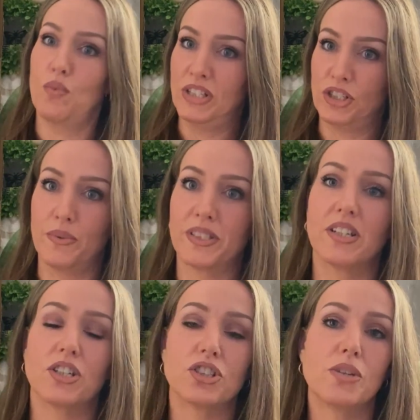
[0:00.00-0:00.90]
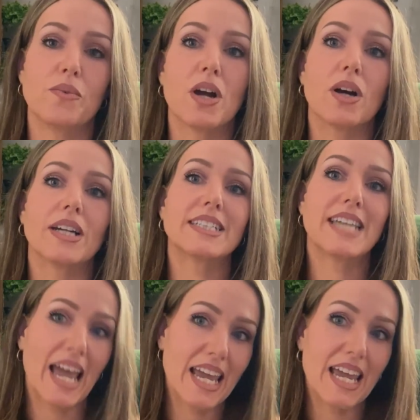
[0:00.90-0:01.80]
When she was little, she would go
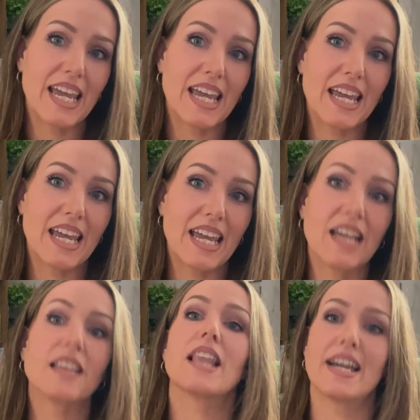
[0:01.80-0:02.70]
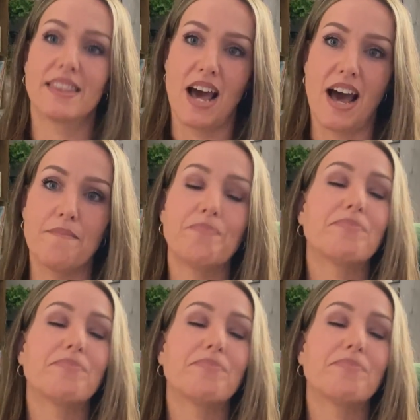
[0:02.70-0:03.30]
key like that.